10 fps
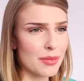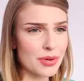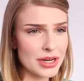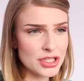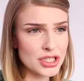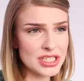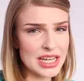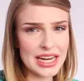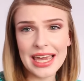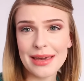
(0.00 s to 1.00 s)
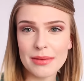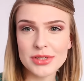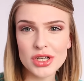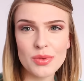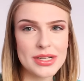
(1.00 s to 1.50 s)
I'm pretty sure she said I came
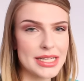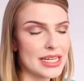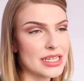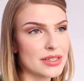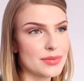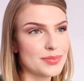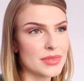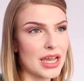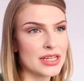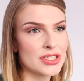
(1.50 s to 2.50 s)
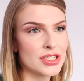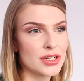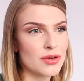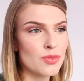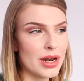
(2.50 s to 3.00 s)
up to her one day and asked
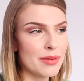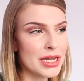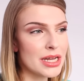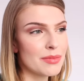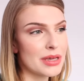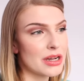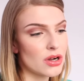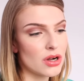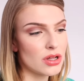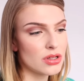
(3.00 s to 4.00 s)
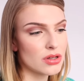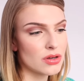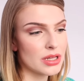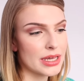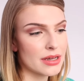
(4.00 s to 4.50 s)
her, when am I gonna be a girl?
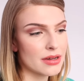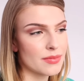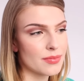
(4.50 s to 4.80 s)
Or like,